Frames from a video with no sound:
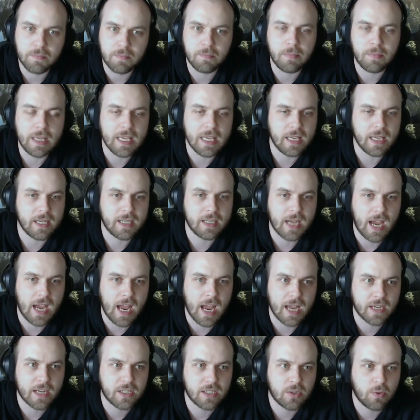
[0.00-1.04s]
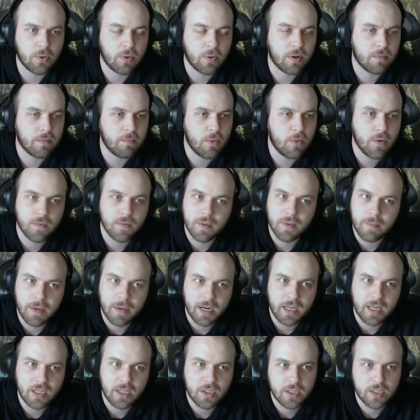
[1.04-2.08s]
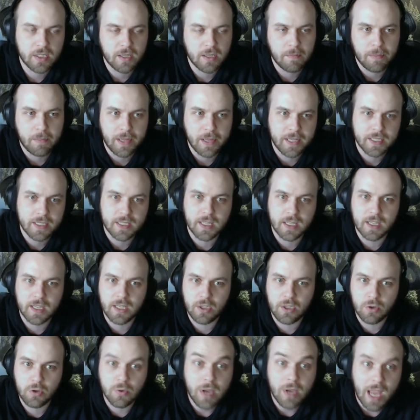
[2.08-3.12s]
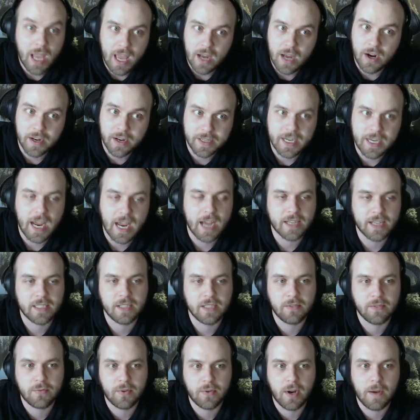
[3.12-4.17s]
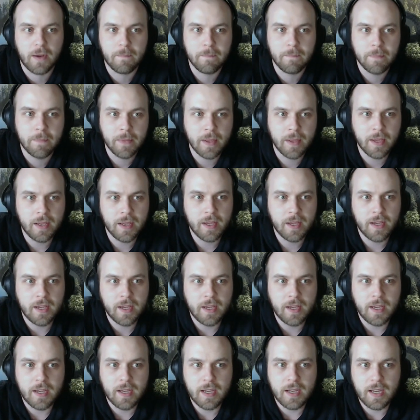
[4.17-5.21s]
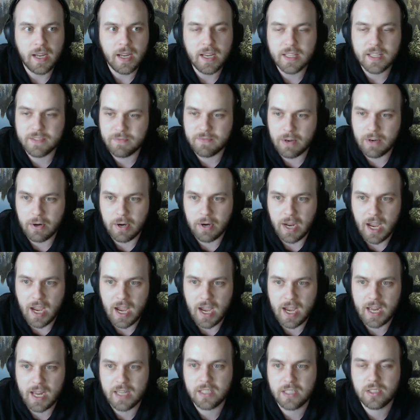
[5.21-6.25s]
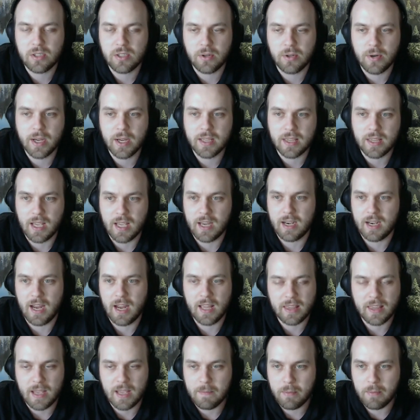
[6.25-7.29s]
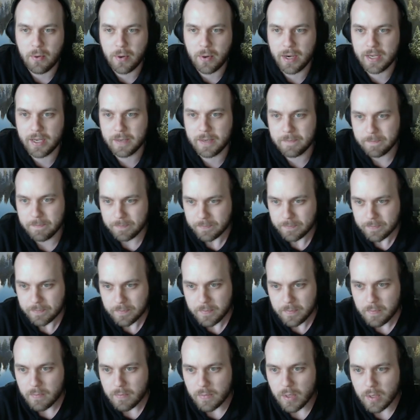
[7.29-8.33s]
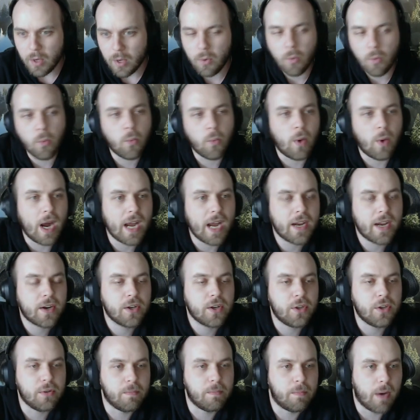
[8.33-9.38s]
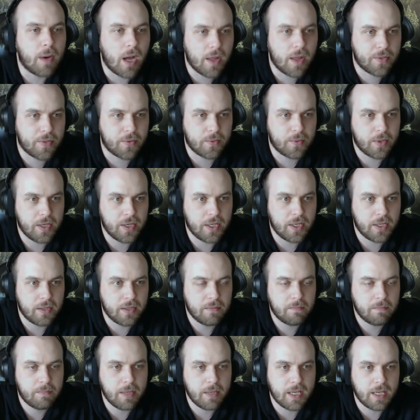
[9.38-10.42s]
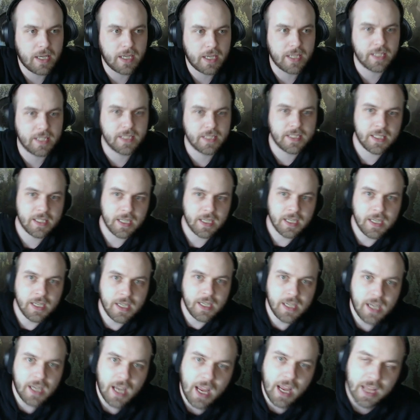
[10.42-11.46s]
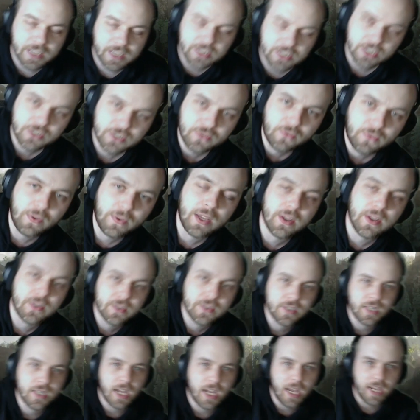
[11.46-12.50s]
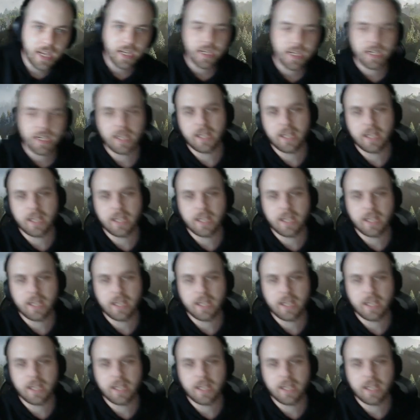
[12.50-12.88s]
being taxed or move the money to someplace that you cannot tax it from is very high. So at that point, why are you bothering? Because it just feels like